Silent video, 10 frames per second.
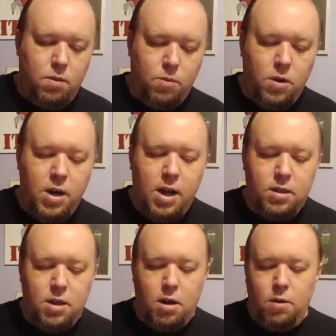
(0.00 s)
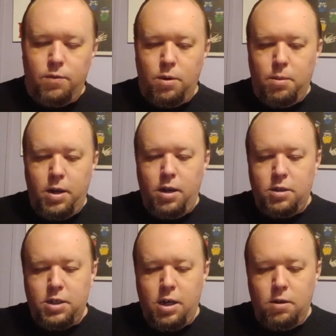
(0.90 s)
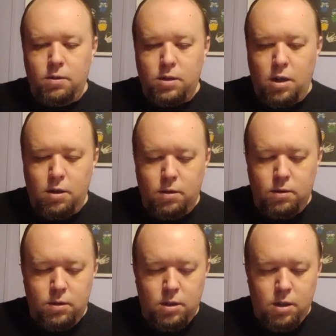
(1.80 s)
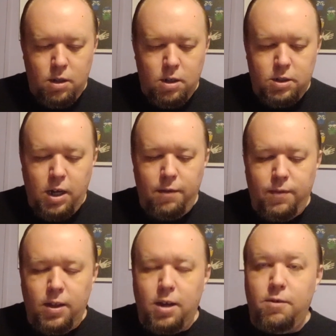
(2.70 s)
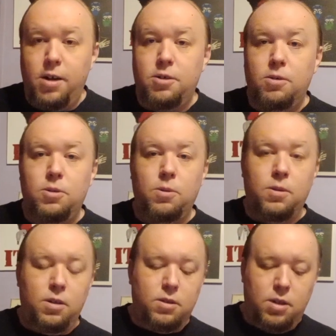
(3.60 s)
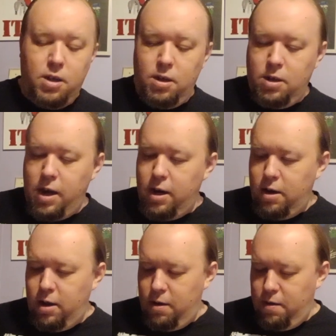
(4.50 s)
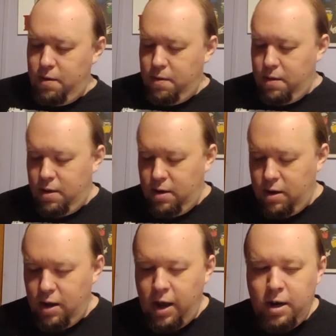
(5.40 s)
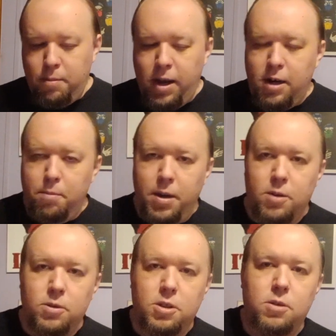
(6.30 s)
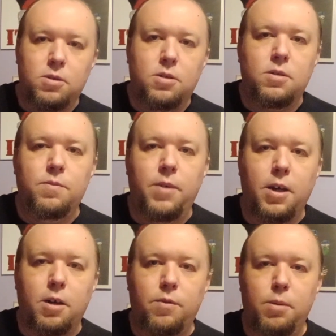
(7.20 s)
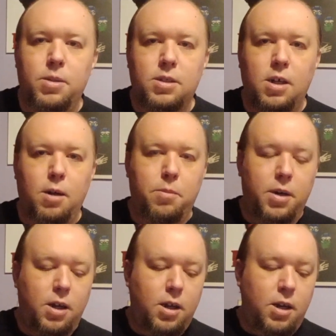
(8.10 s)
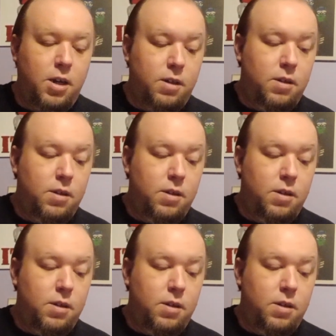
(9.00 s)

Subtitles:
One I saw from a channel called J Philly Retro Toys. He had a animated Beetlejuice figure from this company, and it